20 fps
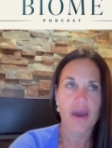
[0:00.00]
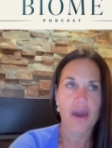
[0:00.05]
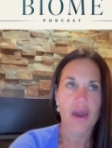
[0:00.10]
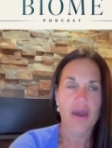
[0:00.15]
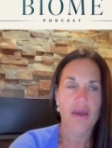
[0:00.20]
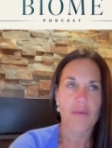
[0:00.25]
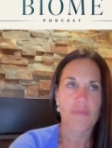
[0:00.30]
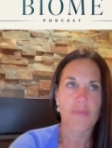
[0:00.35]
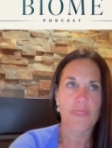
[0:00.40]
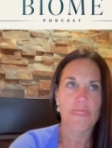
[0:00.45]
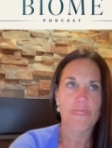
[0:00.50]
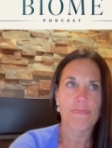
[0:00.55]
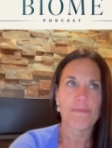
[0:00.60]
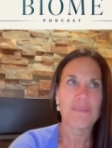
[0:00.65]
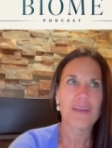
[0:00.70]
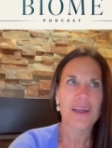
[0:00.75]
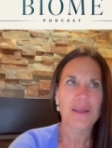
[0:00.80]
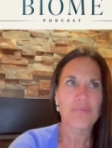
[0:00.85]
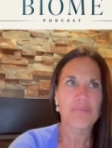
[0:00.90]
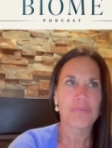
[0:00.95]
Um,
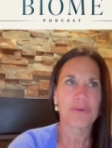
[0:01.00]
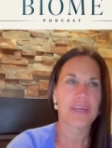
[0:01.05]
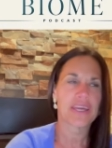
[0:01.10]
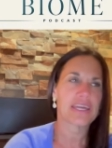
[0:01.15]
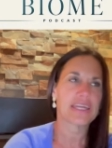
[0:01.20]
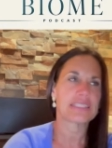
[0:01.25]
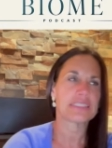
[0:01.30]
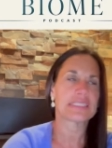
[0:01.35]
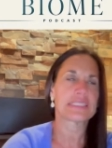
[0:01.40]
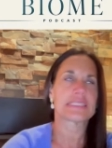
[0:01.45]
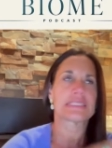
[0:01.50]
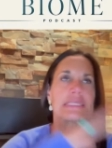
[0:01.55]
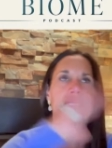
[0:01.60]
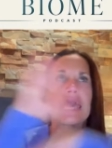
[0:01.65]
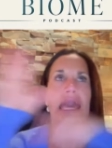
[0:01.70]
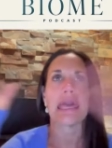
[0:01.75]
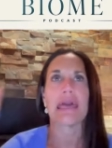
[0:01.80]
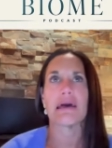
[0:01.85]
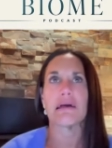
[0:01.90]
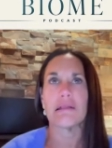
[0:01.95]
not big in
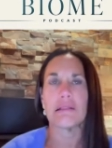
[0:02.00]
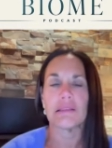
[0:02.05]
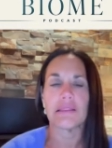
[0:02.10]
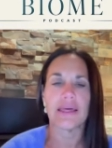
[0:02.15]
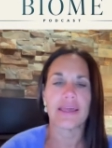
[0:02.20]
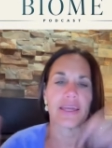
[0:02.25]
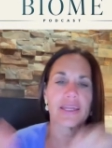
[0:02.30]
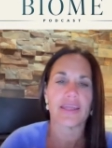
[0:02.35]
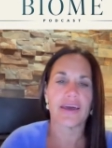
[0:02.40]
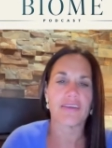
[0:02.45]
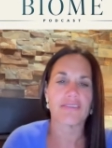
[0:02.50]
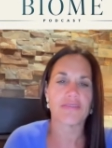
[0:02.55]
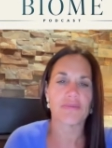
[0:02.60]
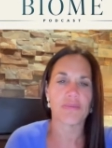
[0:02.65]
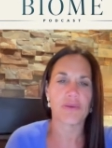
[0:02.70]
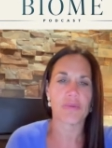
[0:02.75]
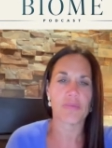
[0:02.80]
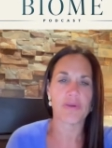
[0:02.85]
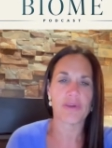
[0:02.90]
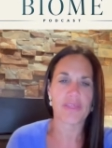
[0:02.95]
scale, like it has to
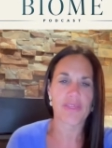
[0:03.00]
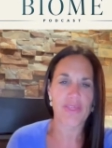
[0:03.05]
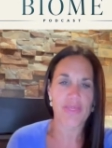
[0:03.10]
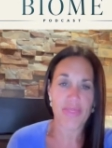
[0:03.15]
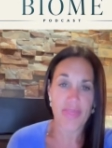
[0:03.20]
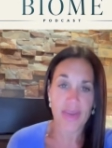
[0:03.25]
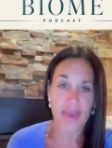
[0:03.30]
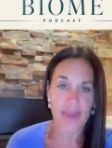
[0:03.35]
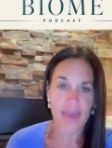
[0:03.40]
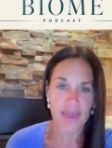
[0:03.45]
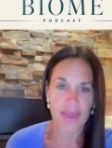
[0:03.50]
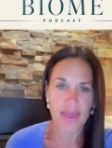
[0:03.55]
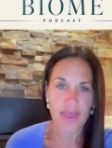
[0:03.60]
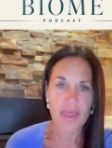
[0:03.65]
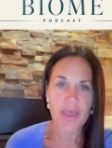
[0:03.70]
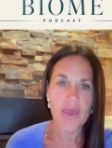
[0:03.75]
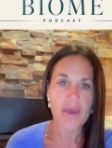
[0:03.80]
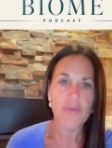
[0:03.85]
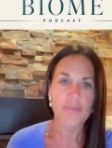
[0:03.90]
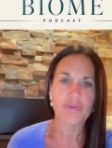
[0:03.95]
be a big thing,
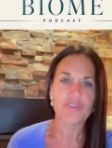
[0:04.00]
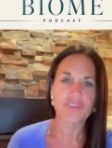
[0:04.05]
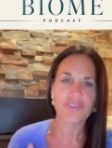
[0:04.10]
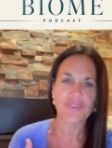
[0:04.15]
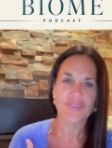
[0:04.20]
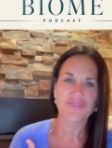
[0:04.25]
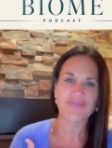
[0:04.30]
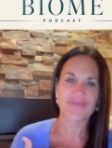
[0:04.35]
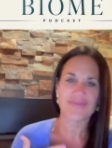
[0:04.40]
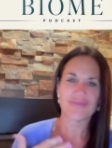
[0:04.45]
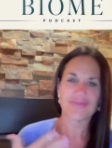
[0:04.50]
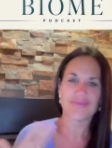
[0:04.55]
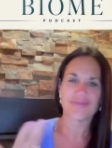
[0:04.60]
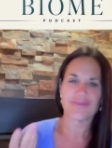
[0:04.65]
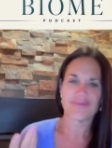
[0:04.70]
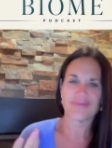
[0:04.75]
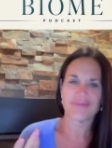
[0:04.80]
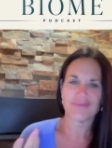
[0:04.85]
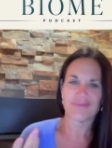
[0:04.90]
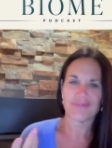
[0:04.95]
but just
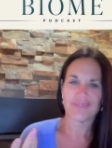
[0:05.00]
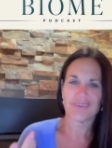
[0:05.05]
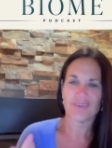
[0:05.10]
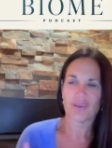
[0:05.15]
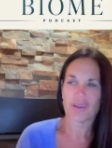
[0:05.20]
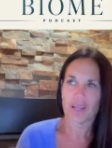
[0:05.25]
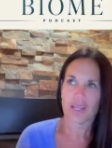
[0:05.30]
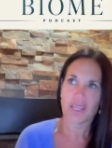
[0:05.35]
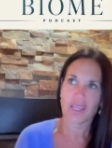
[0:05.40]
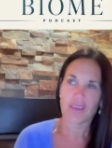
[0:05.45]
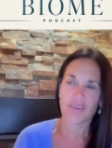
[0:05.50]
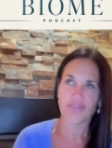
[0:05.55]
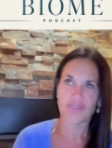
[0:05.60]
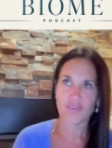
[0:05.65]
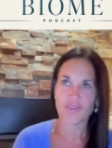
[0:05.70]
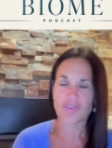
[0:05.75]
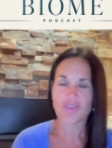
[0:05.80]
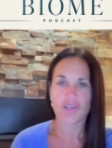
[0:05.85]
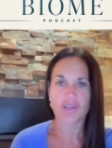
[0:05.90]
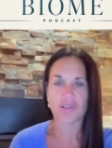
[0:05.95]
creating a
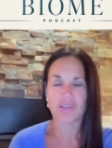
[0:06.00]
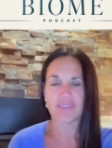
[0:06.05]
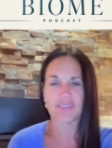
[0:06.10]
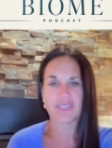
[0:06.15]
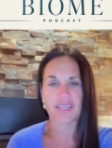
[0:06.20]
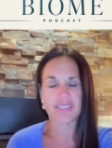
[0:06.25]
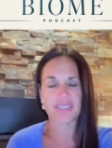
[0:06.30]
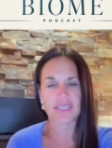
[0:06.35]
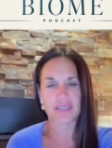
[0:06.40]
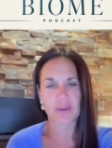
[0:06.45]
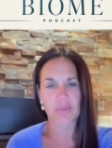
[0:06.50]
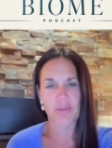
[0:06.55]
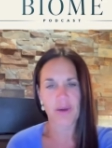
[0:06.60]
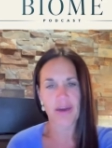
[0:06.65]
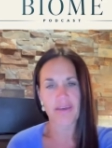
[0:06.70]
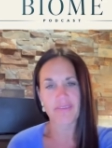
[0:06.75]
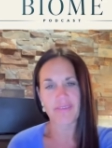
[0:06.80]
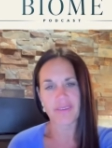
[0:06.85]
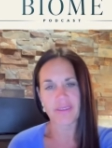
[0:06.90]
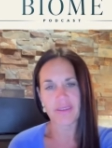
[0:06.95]
future, because that's a
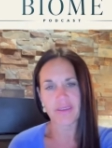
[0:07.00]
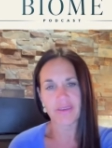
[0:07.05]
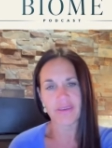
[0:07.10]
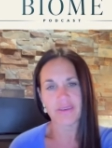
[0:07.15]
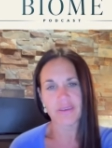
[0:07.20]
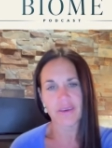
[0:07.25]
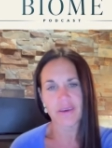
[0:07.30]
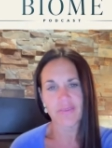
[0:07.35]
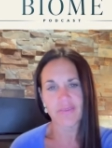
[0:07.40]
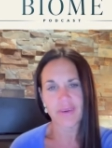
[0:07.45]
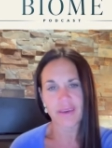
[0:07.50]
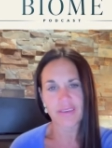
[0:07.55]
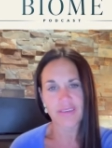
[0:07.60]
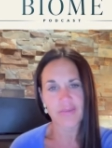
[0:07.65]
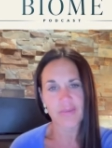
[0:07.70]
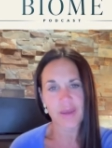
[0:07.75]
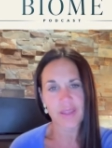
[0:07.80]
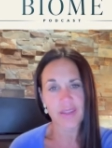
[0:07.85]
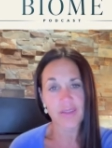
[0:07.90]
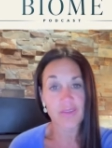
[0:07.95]
capacity of
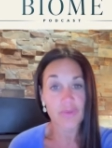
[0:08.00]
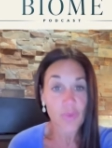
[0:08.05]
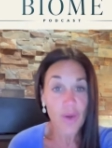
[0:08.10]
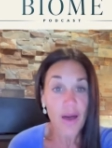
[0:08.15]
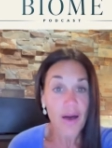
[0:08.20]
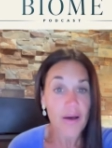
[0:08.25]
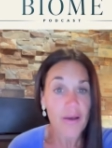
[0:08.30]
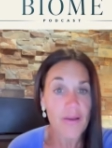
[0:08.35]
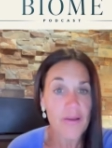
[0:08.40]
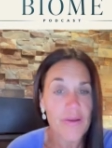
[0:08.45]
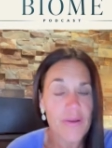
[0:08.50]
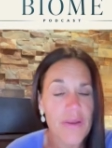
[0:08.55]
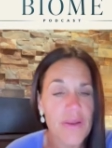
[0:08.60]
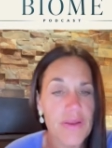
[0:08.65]
X-Men as well.